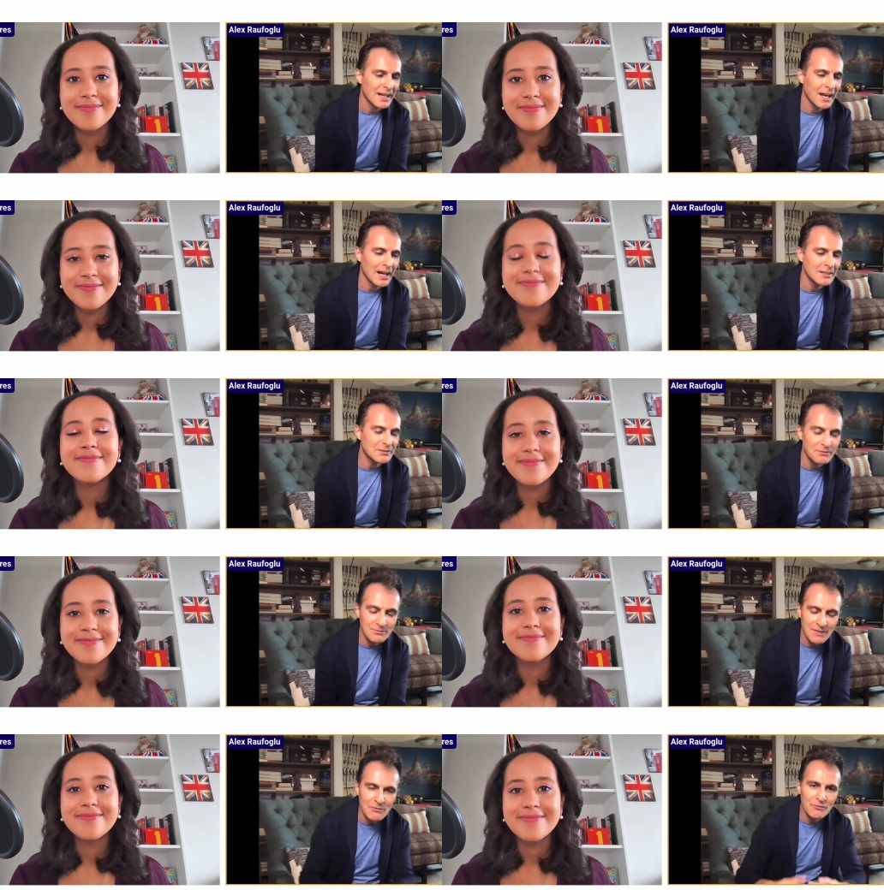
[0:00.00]
Speaker 1: Uh, the
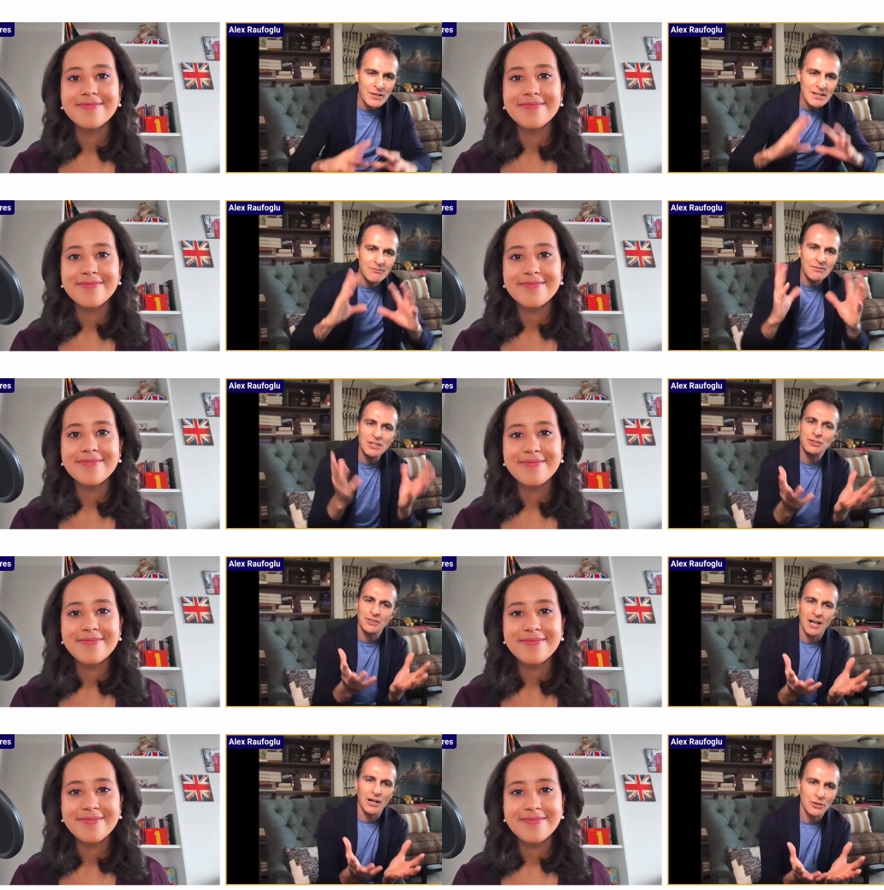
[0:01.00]
way we envision
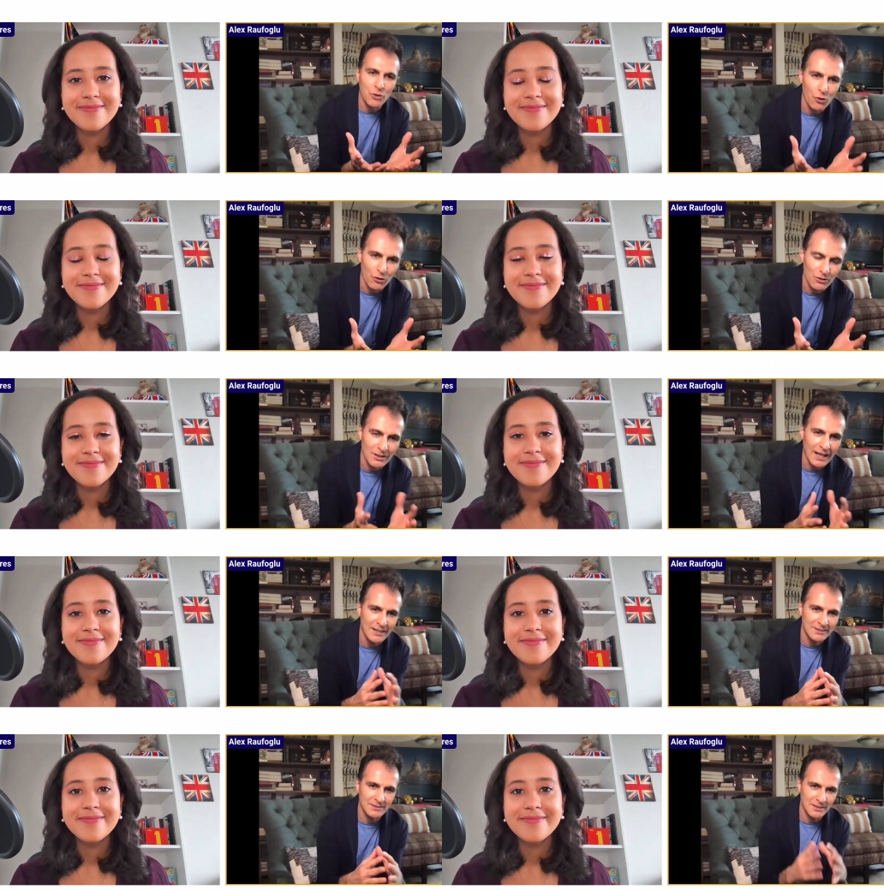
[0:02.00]
our role
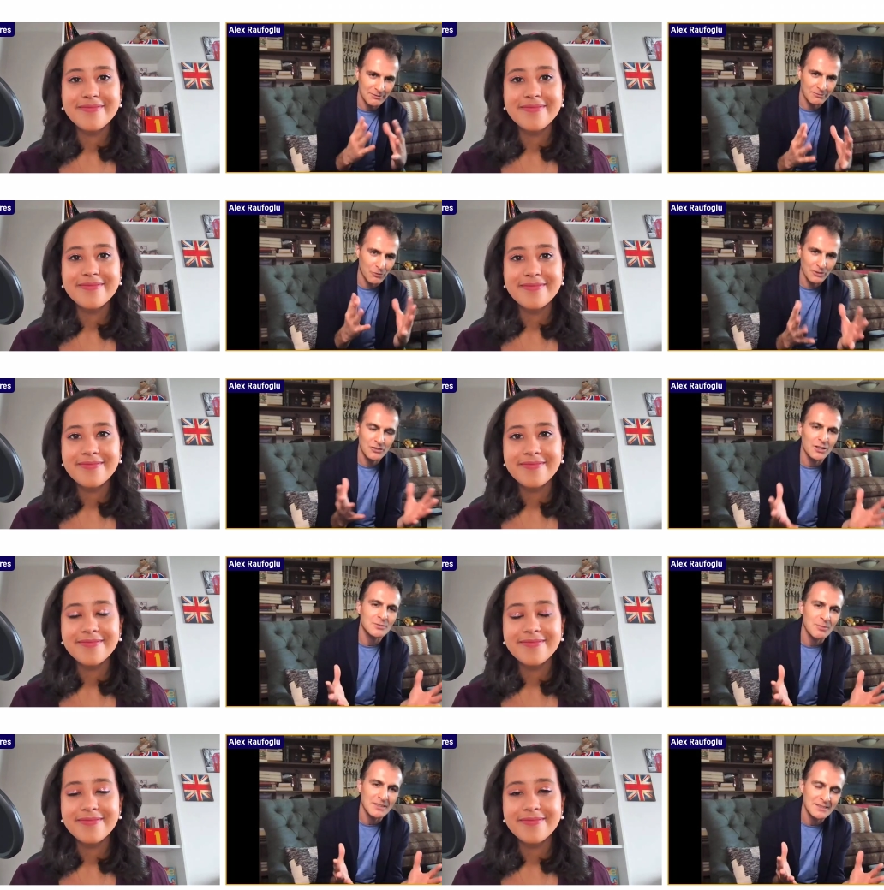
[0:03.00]
as foreign
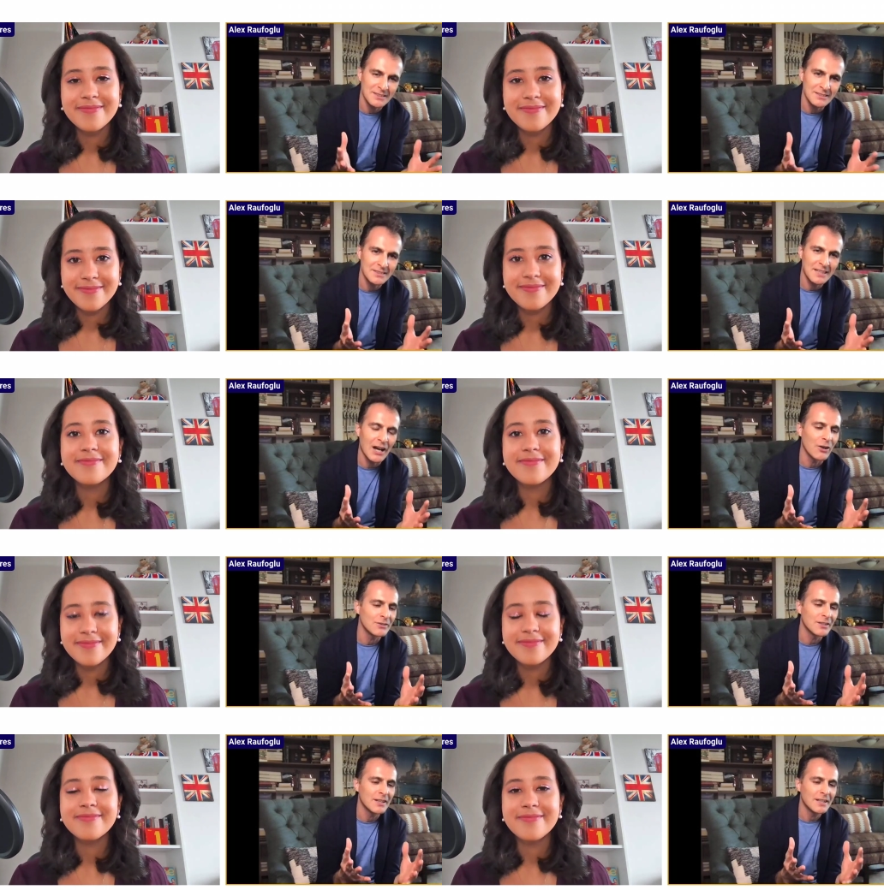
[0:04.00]
correspondents in this town
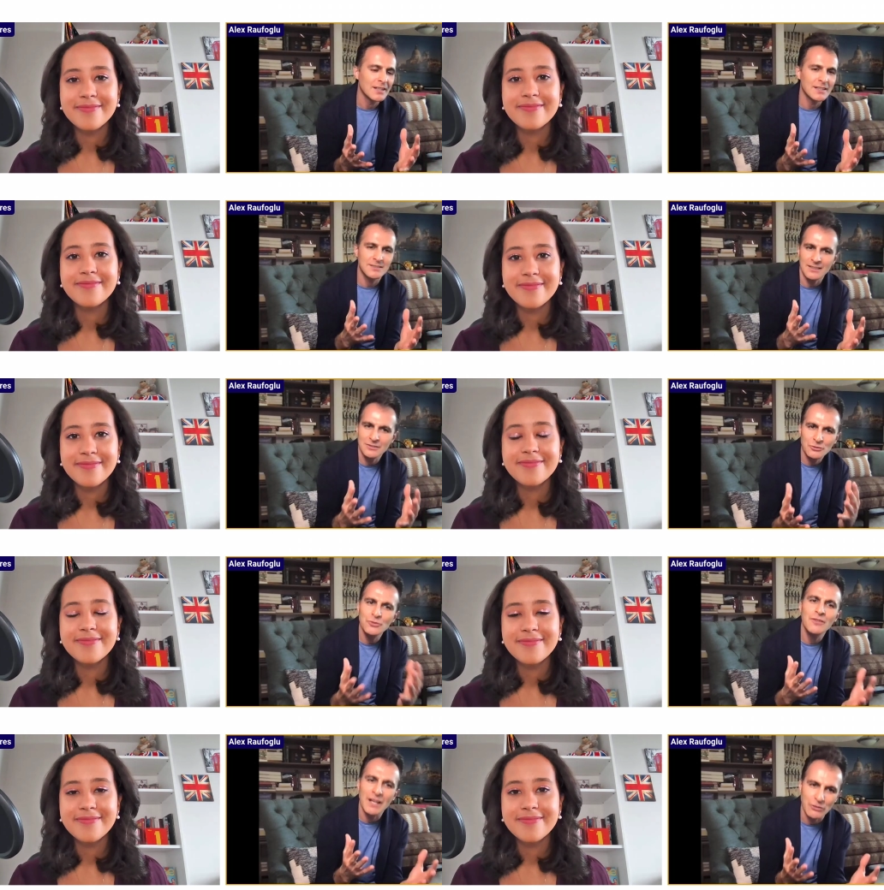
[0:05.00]
is like
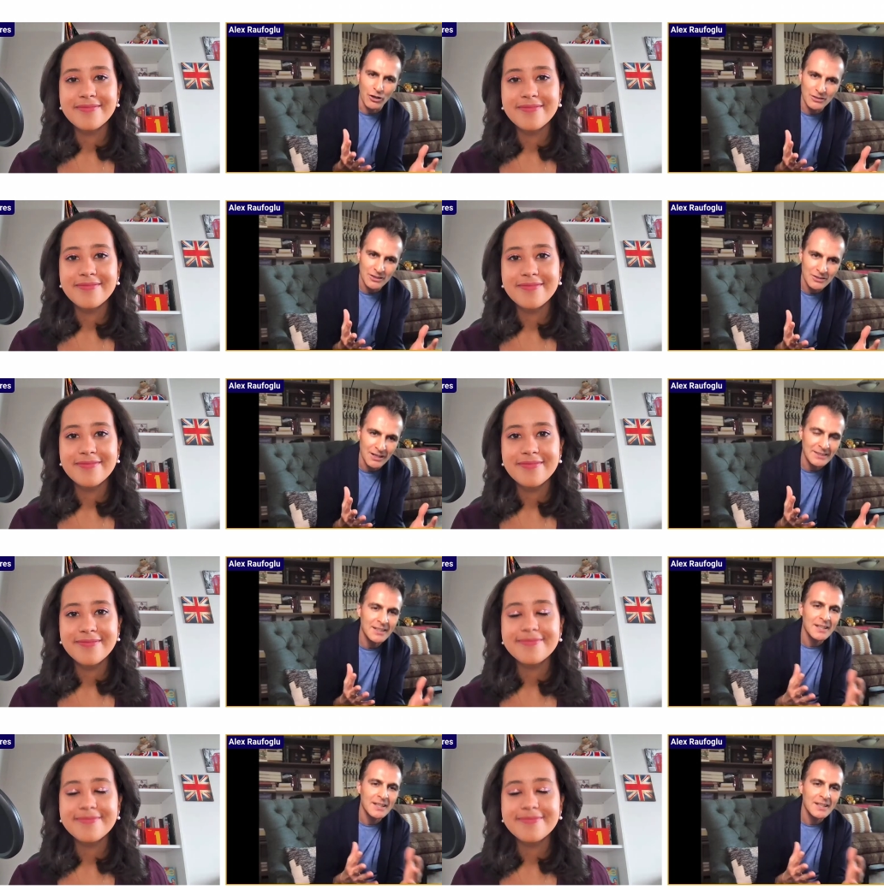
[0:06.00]
two-way road, right?